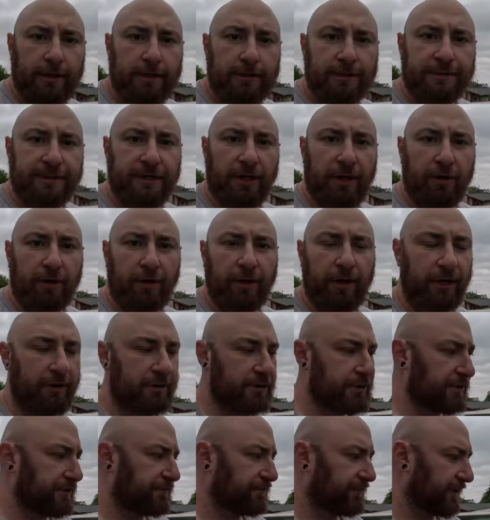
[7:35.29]
So
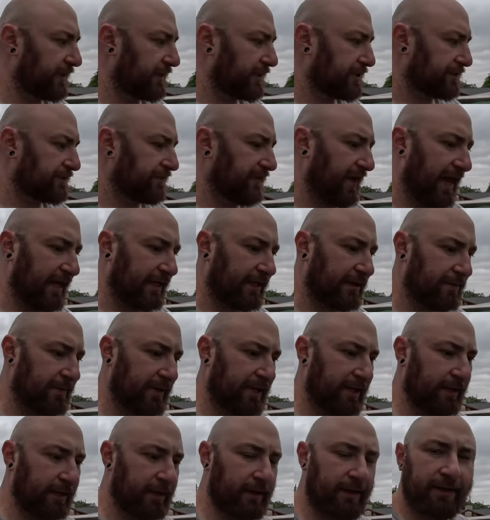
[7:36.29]
just finished
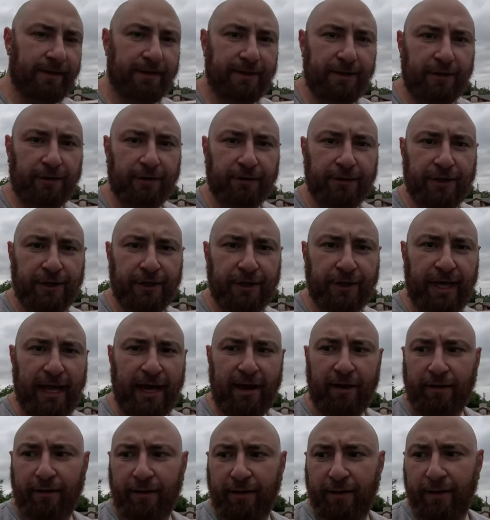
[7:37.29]
vacuuming the old girl
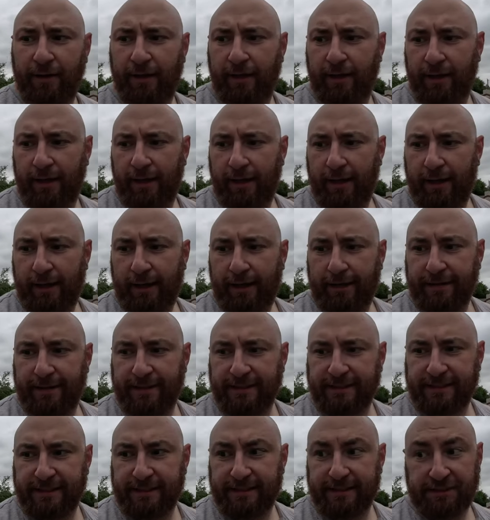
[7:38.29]
out.
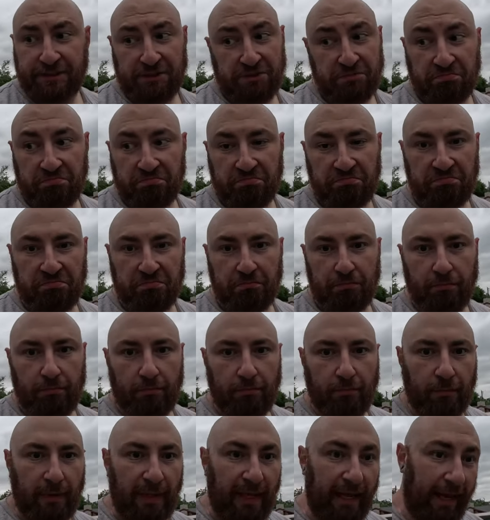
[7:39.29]
This is
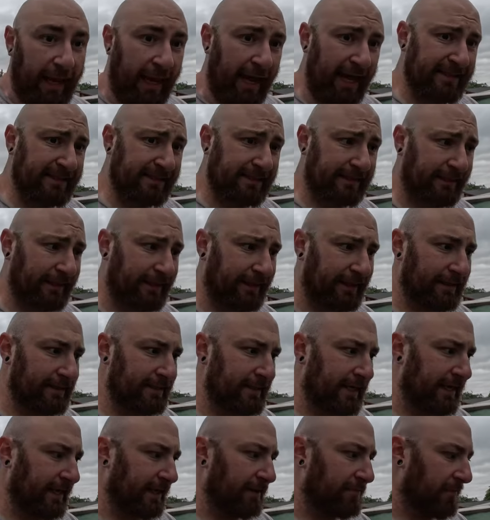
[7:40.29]
as clean as
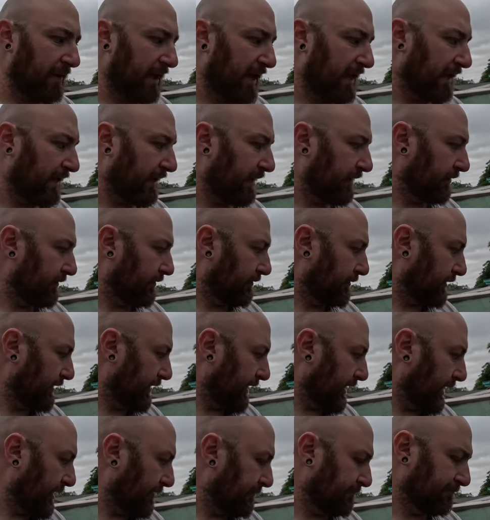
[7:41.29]
I can make it.
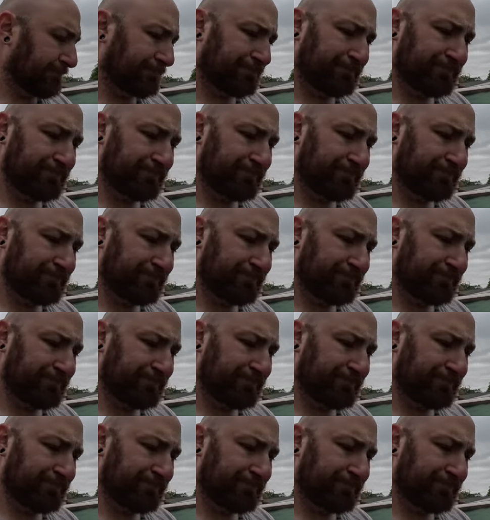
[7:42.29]
Um,